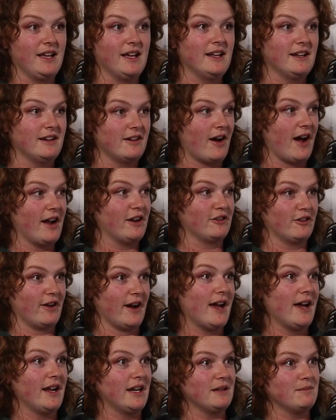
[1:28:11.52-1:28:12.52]

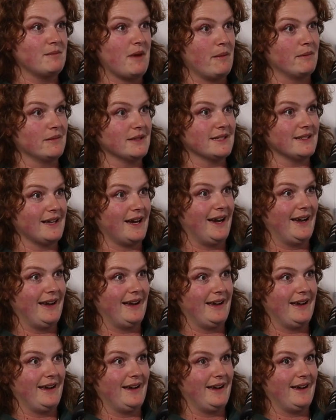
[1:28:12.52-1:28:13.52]
$9,000. And Mum was like,
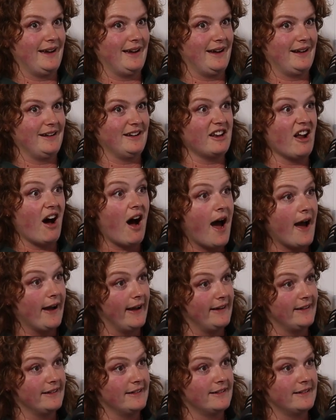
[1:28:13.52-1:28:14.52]

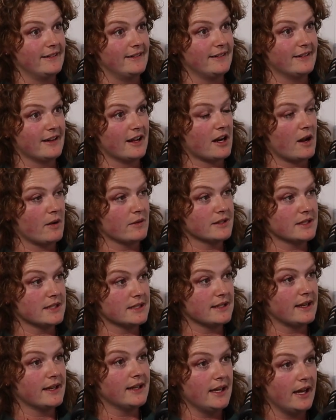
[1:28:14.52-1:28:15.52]
9? And I was just
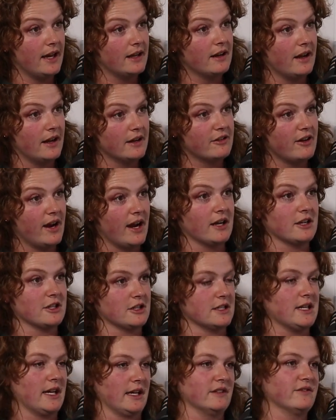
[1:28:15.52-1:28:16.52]
like, yeah, $9,000, because
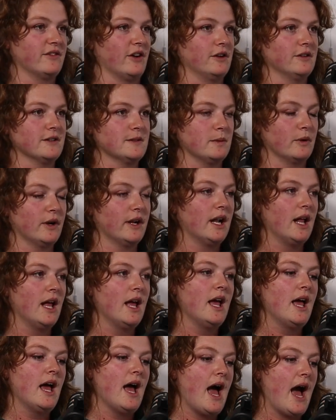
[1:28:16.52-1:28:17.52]
she'd taken the phone at this point.
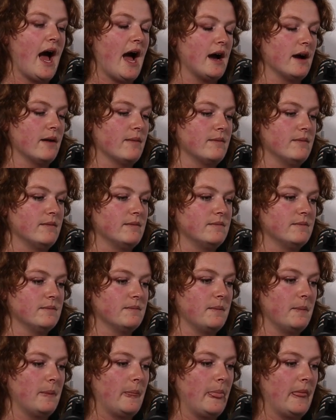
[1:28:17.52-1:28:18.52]
And
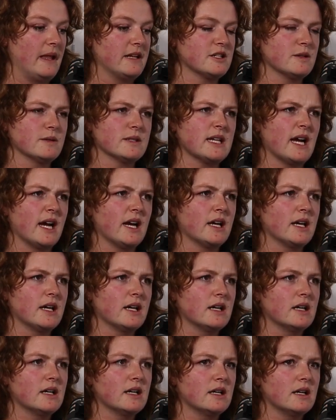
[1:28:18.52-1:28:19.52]
she was like,
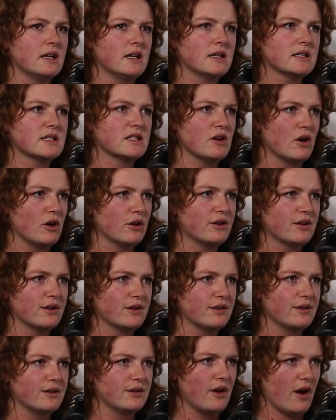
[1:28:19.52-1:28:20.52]
it's not
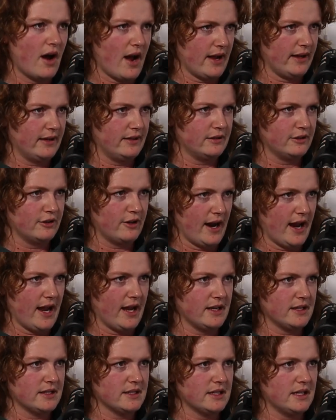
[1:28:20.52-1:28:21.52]

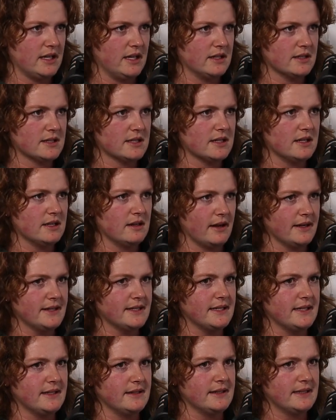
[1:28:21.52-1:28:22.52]
$9,000, it's
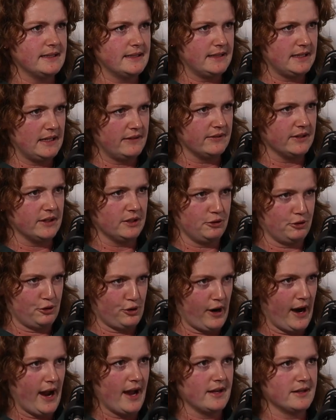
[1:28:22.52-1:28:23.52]

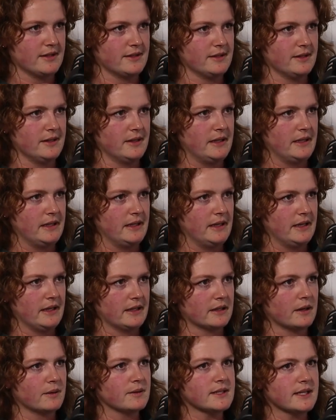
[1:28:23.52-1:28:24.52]
$97,000. And
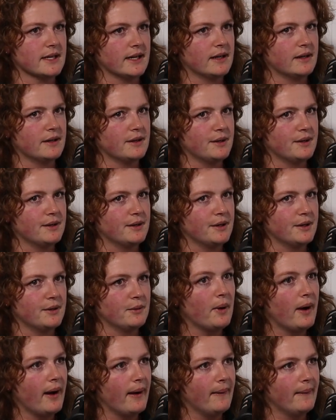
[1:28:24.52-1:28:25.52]
I was like,
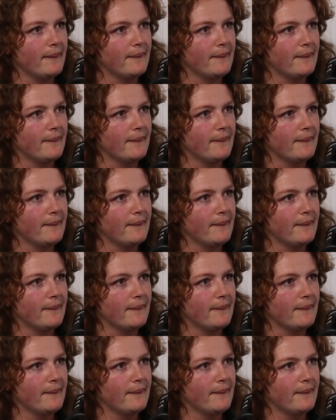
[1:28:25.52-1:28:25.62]
what?